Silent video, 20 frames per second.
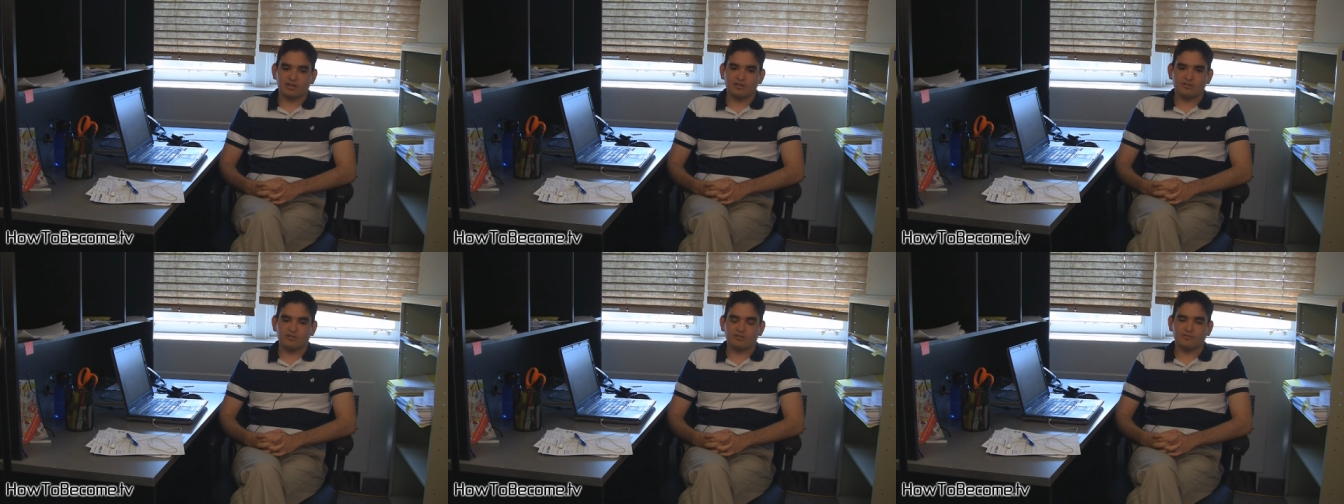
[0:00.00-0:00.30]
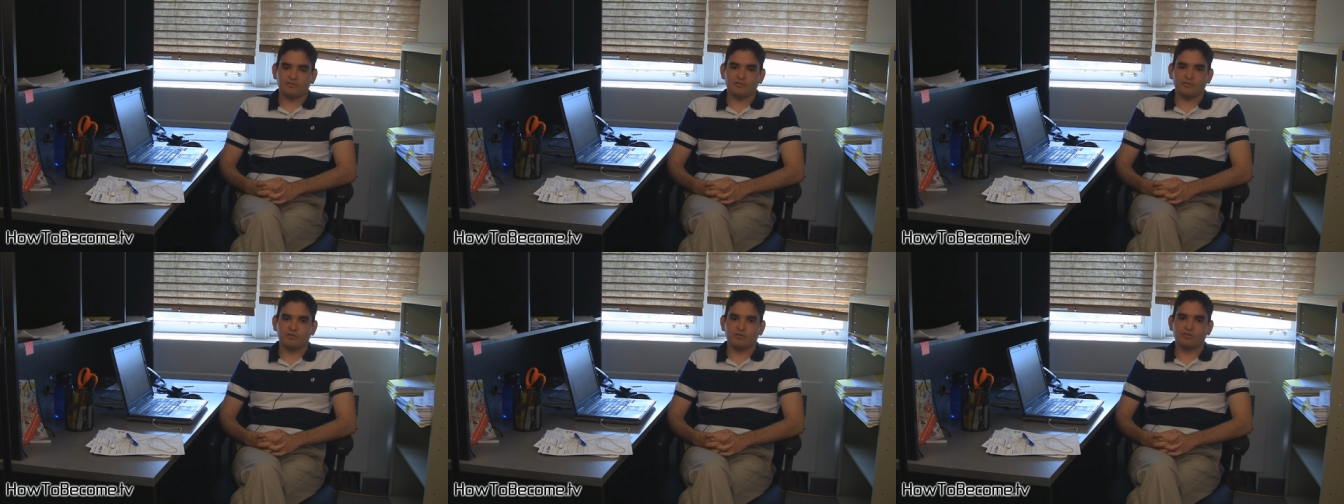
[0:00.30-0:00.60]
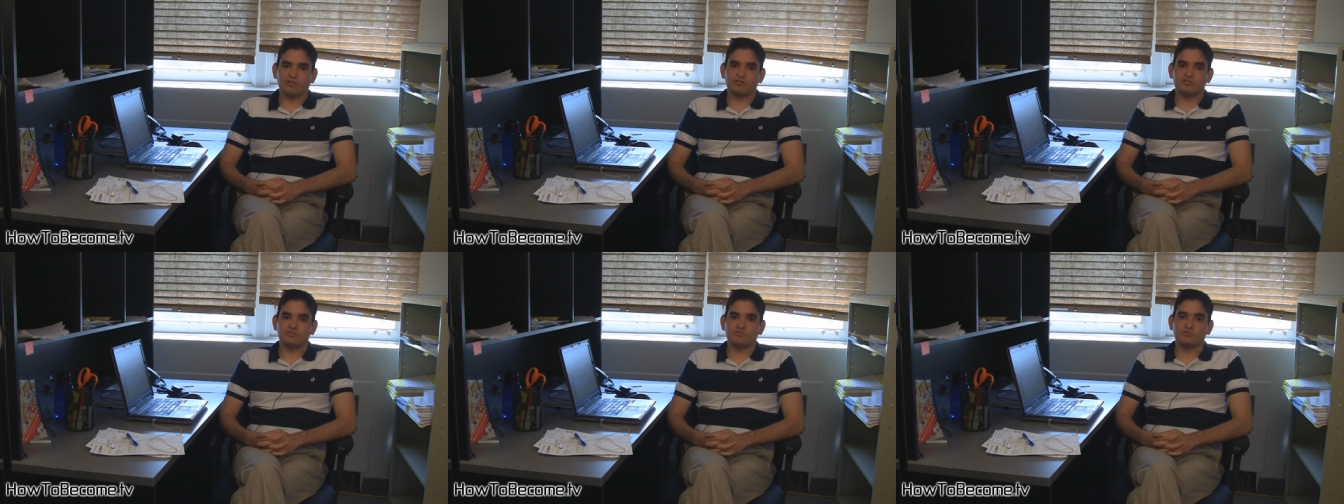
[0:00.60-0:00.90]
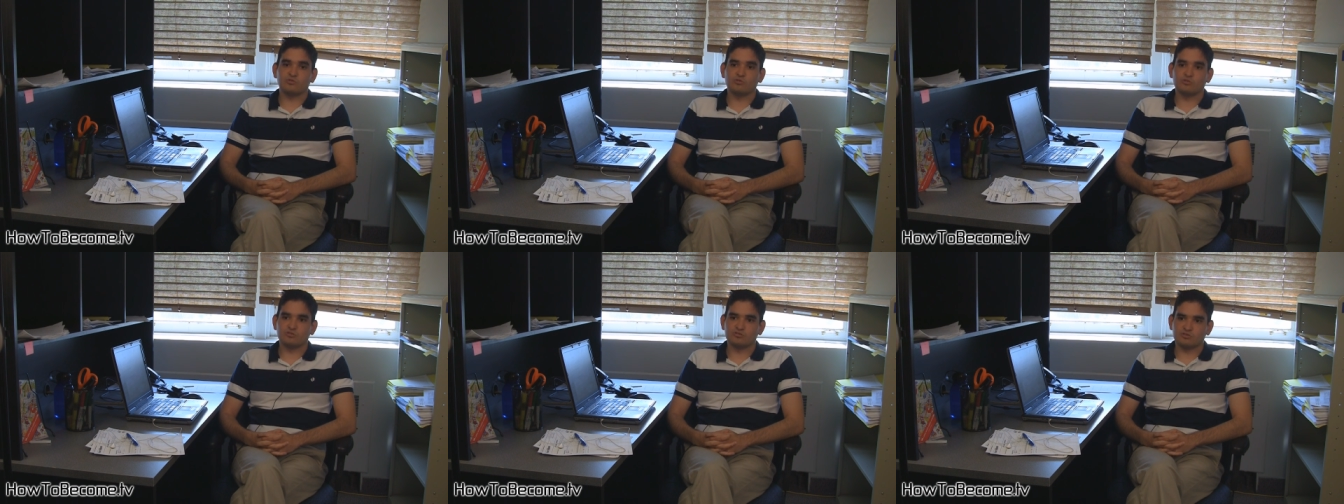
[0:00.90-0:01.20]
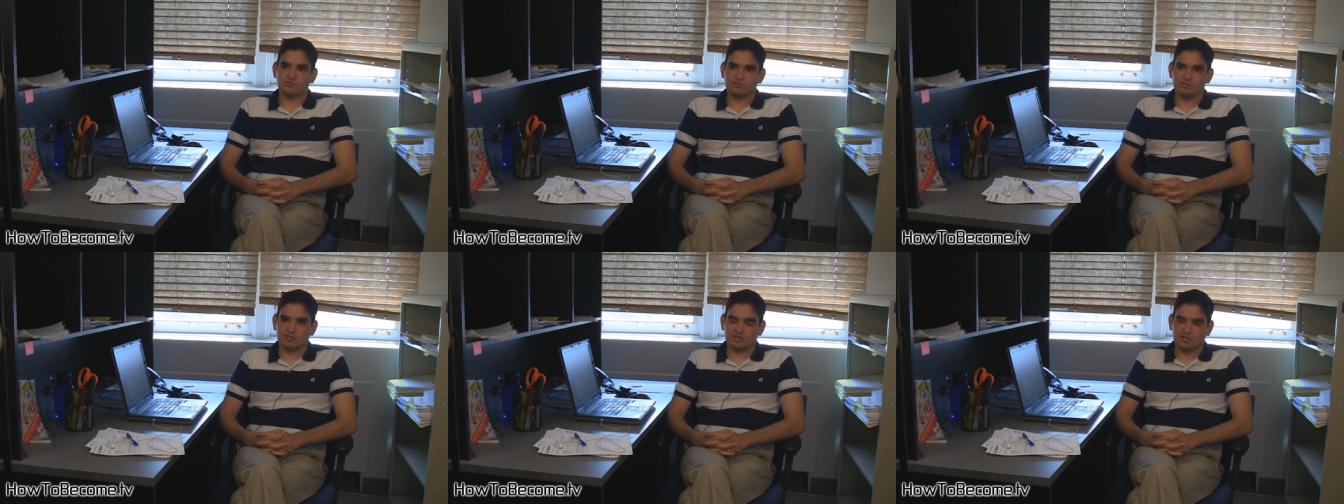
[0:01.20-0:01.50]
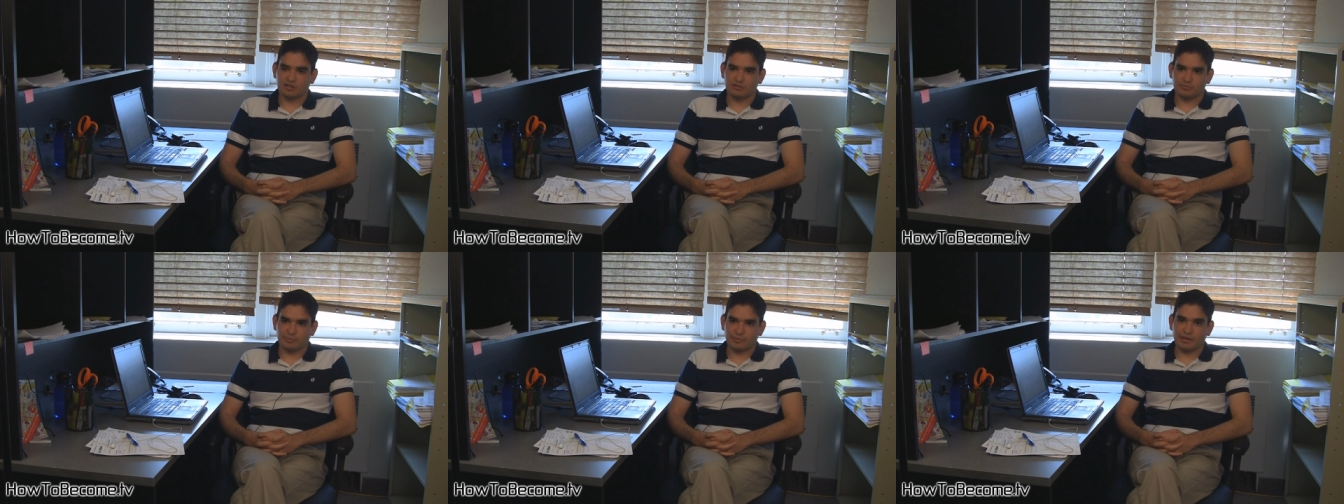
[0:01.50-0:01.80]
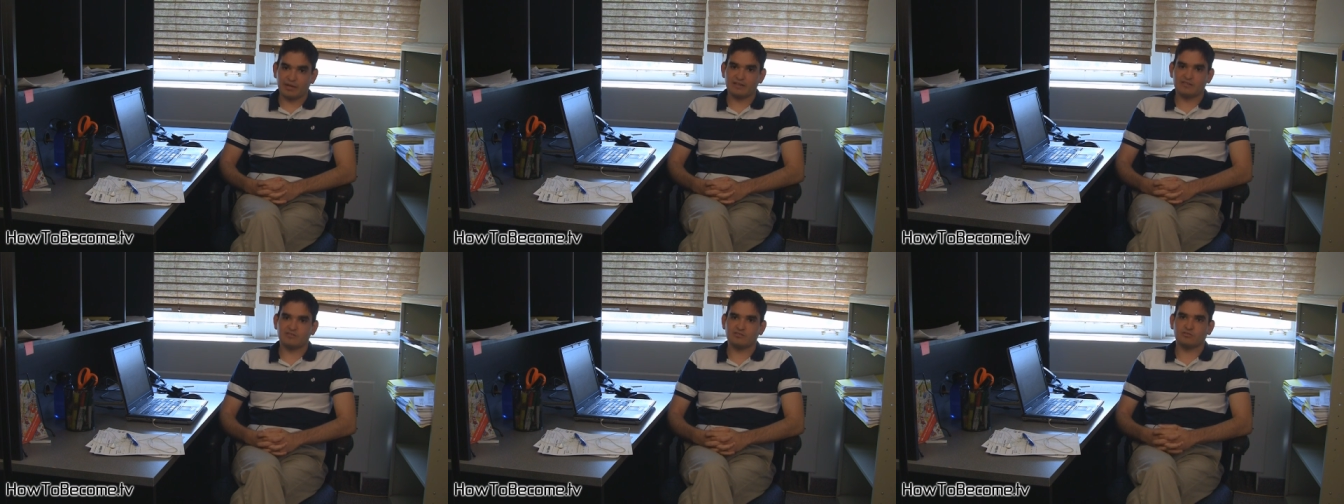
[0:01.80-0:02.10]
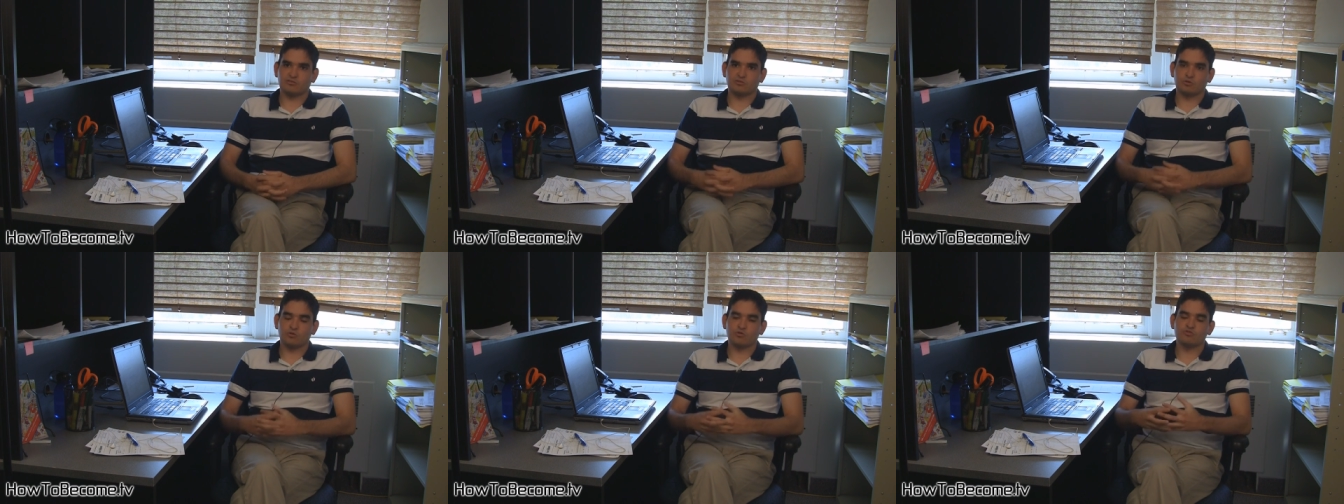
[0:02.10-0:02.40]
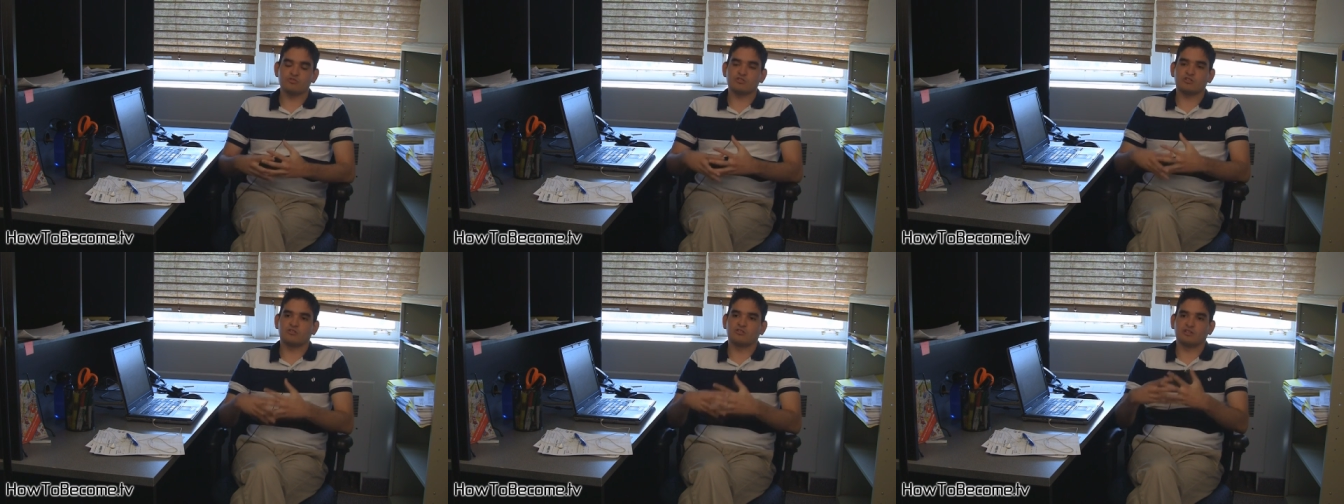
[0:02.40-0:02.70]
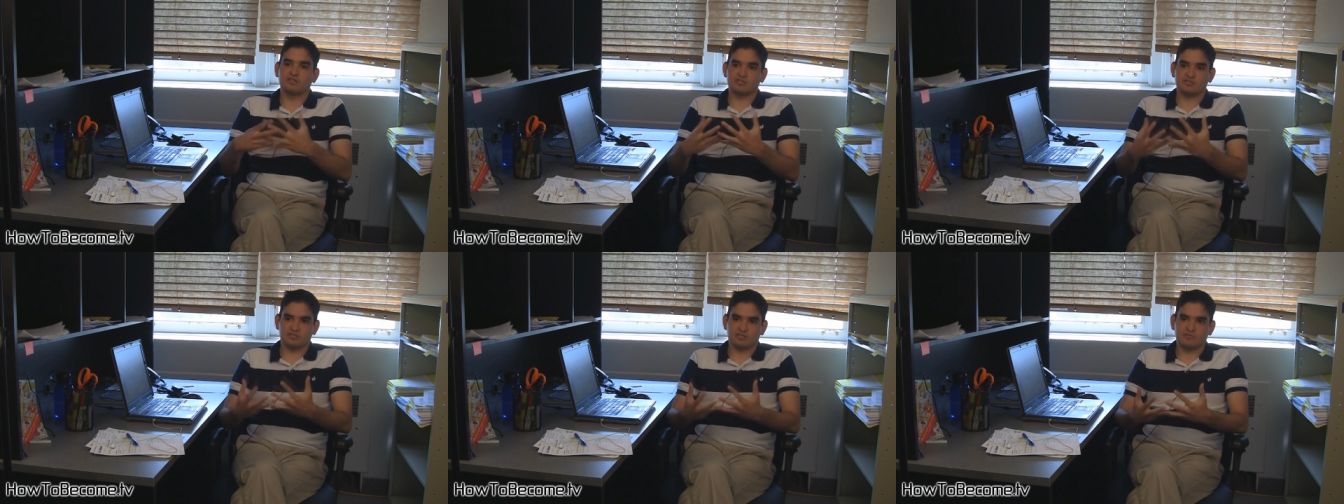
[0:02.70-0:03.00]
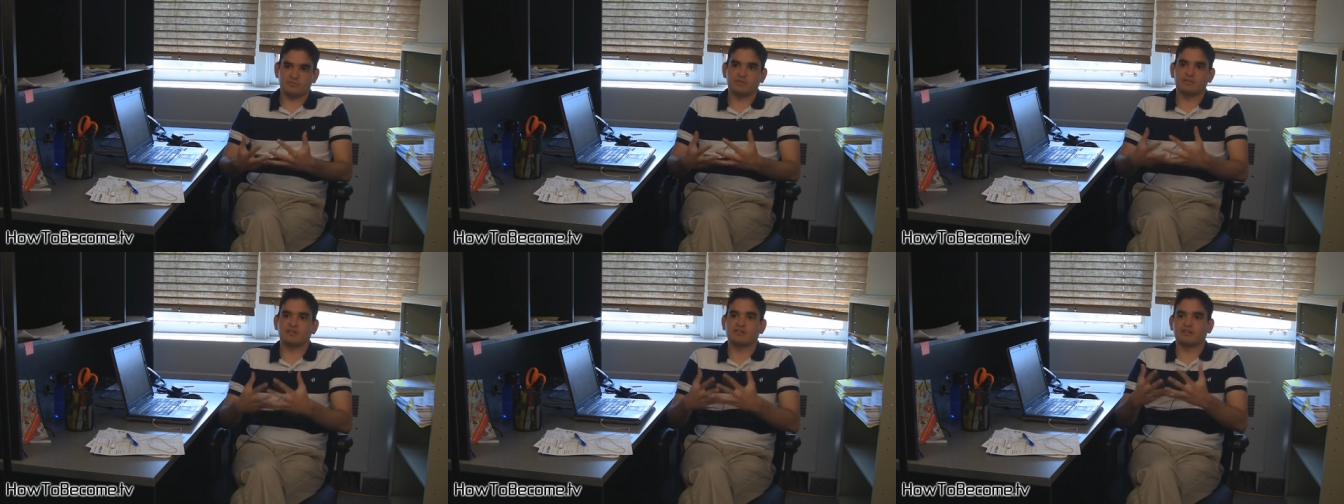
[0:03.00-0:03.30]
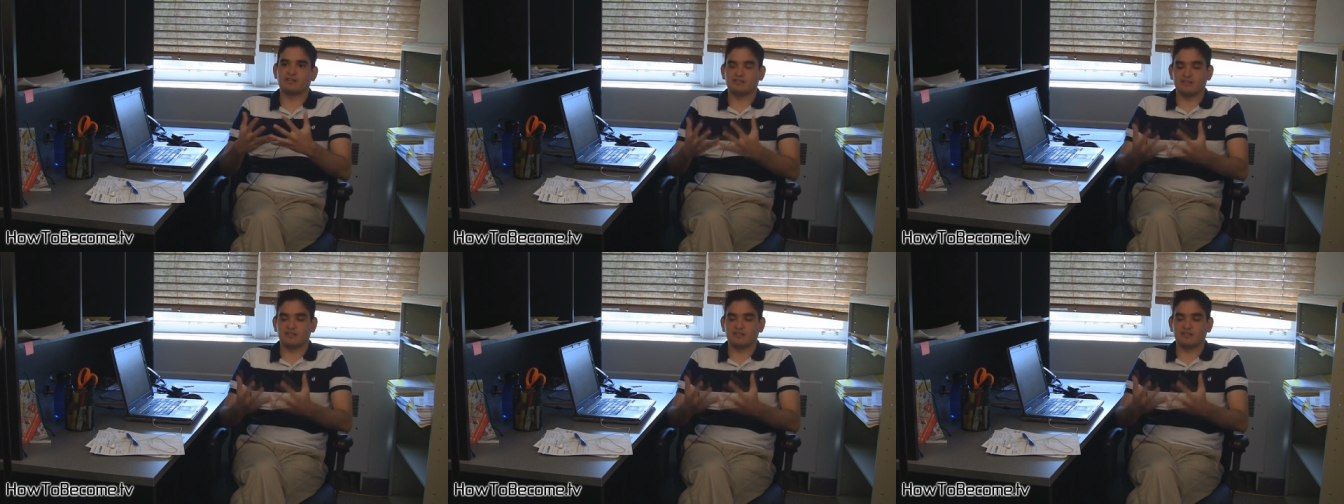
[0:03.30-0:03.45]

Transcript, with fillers: a lot of other tools that are based or hosted on a server, like a